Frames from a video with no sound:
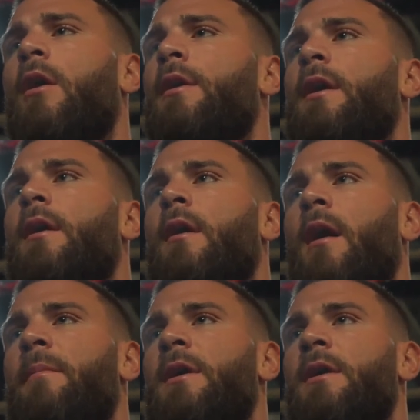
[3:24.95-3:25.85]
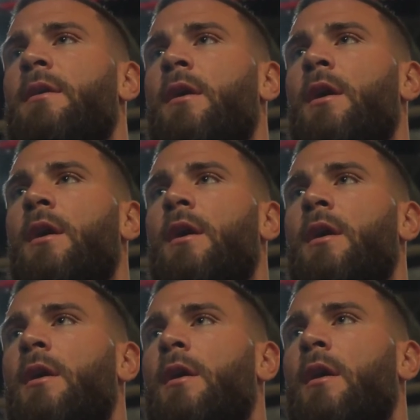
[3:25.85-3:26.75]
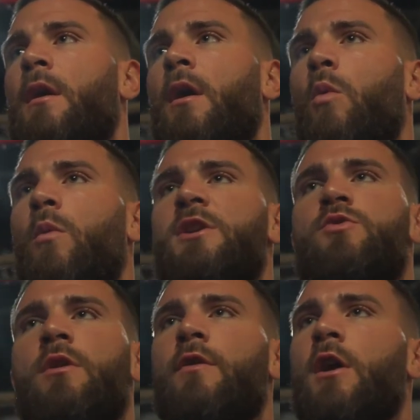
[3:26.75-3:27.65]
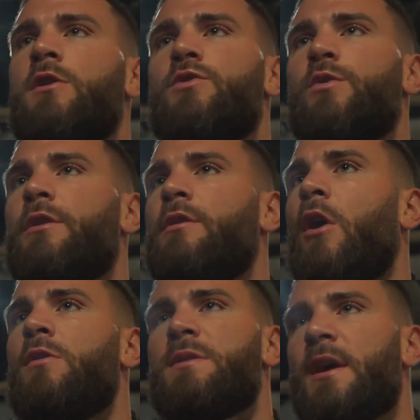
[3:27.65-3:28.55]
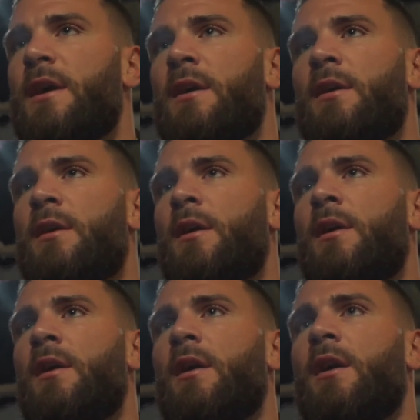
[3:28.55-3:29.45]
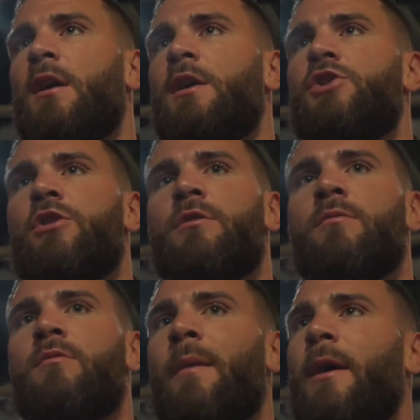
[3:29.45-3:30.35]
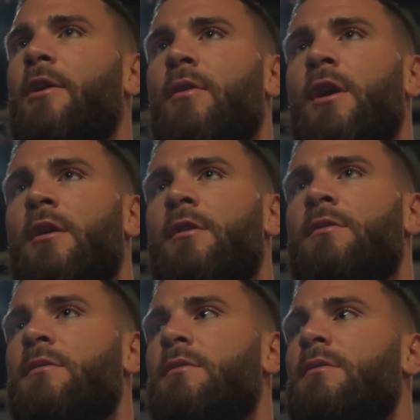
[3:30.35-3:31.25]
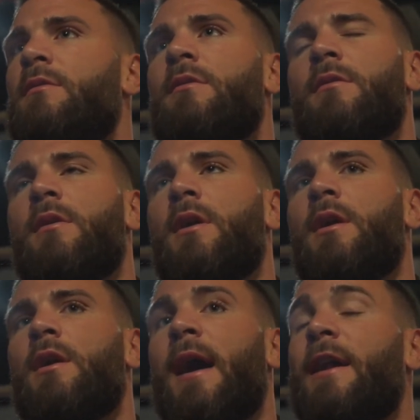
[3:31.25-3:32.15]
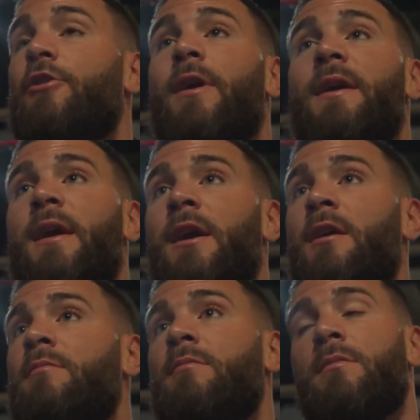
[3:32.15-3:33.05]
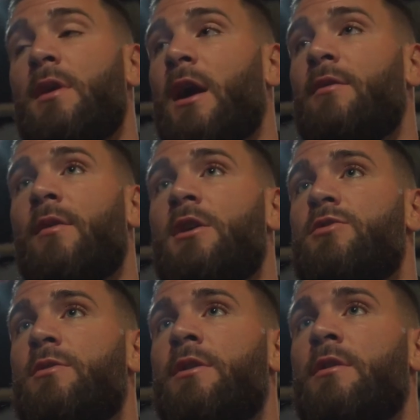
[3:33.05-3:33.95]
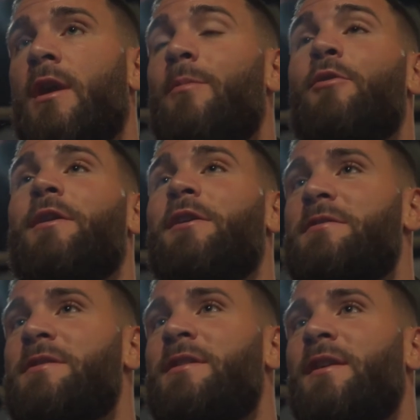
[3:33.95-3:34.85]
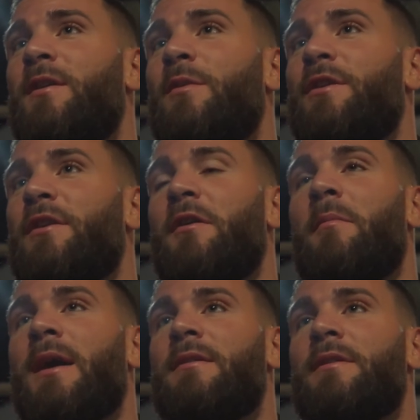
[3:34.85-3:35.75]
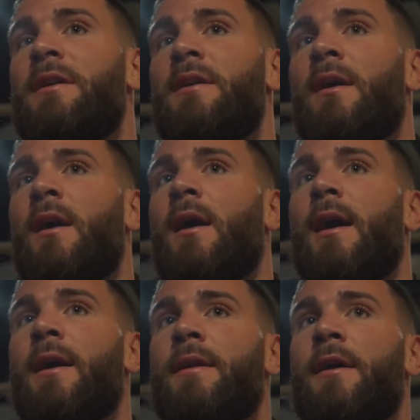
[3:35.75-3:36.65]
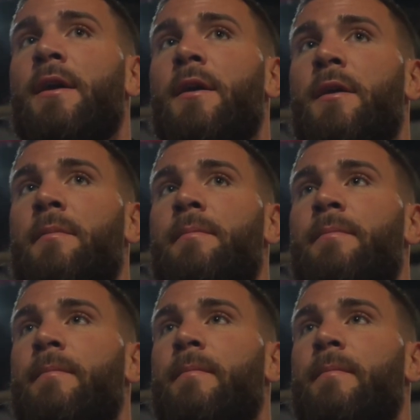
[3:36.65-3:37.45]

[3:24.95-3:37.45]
Oh yeah, I mean, uh, went 12 rounds with Jose, uh, turned right back around, uh, had a great camp, got in rounds with a couple rounds with uh, Mike Lee, and um,